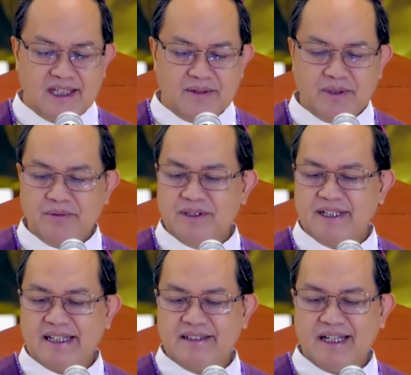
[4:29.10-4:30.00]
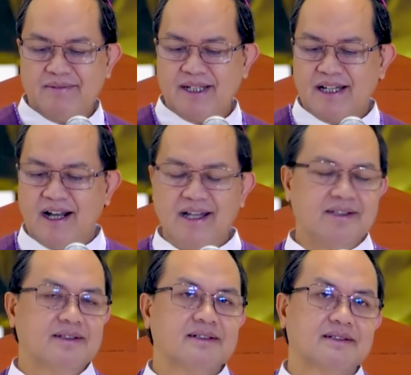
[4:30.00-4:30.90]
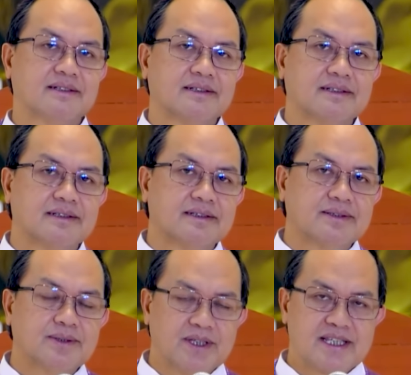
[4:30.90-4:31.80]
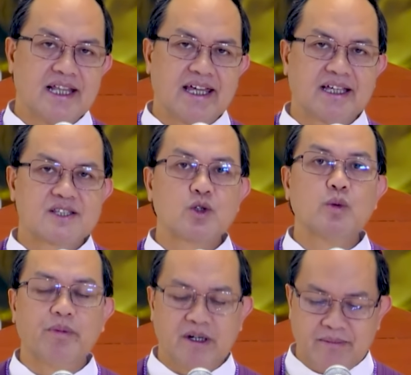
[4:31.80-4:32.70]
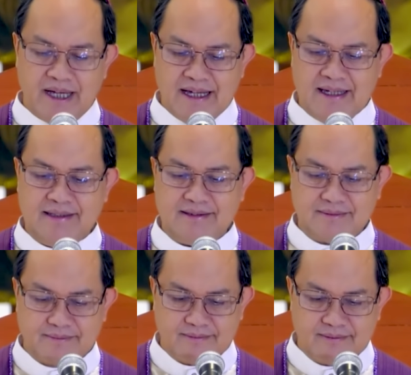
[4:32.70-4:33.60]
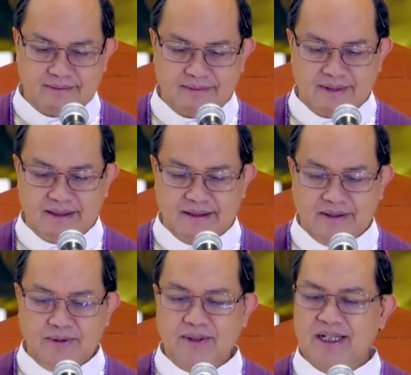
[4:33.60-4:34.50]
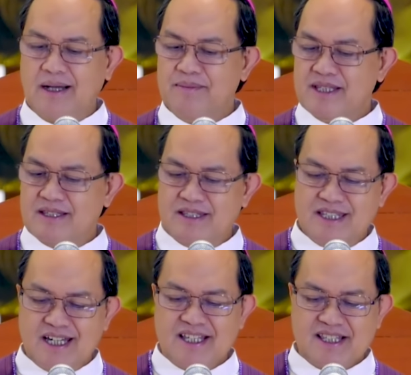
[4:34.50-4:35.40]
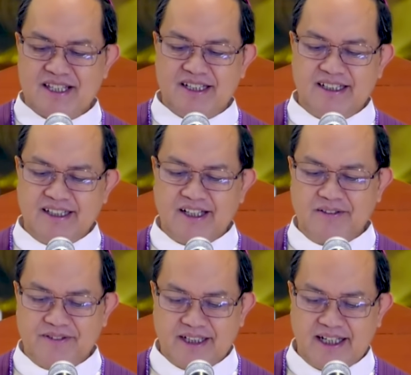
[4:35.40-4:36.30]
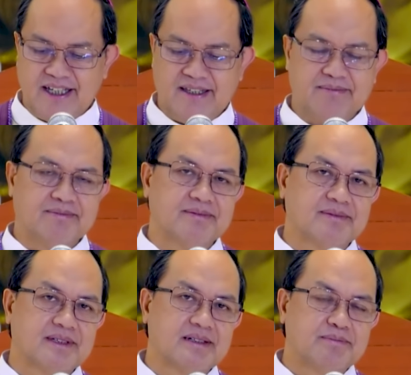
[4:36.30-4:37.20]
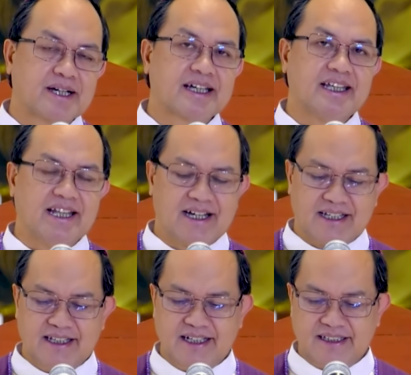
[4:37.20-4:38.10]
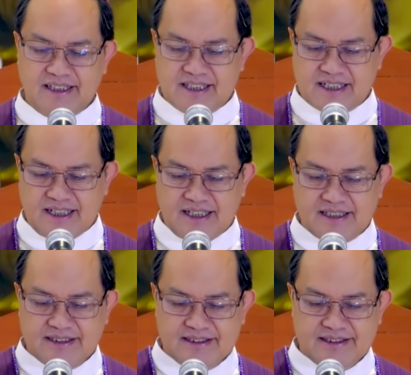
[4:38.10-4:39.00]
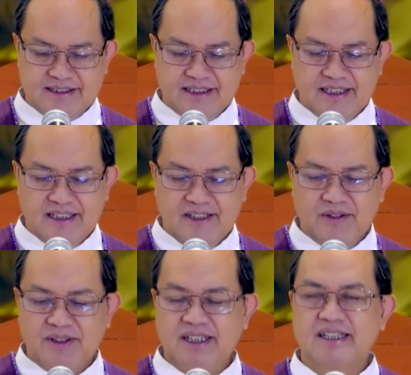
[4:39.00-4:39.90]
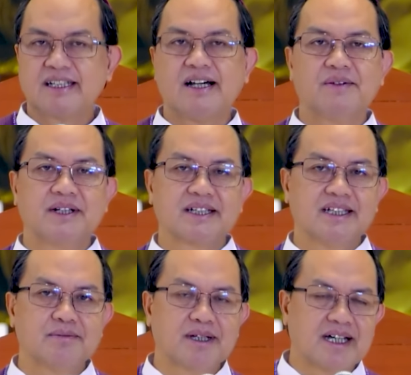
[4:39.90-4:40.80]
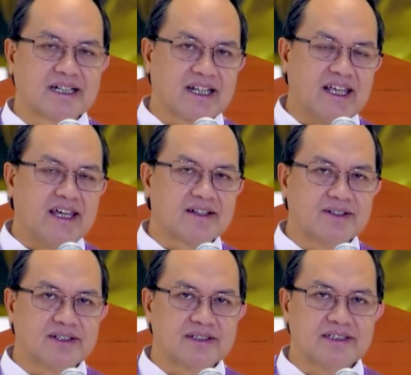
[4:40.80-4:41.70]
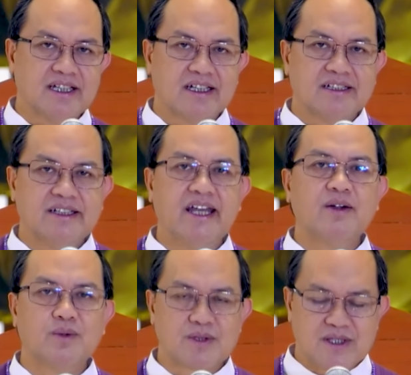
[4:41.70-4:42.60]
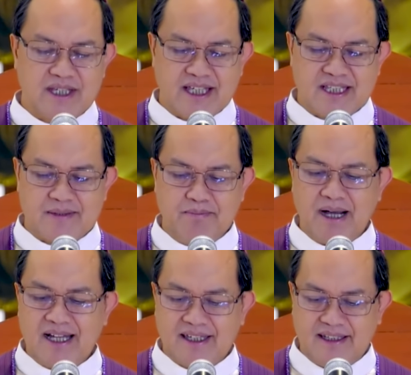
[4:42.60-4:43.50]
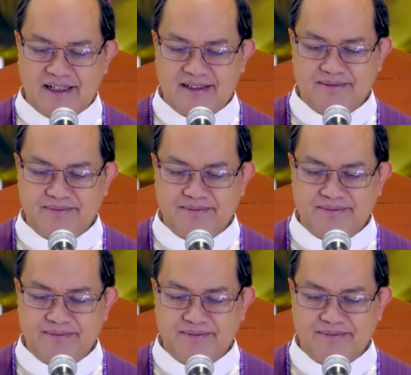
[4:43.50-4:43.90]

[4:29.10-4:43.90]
We would rather have a God who is like a Superman, who comes just in the nick of time, pagkailangan natin siya. Yung tinatawag ng mga Griego, Deus ex machina.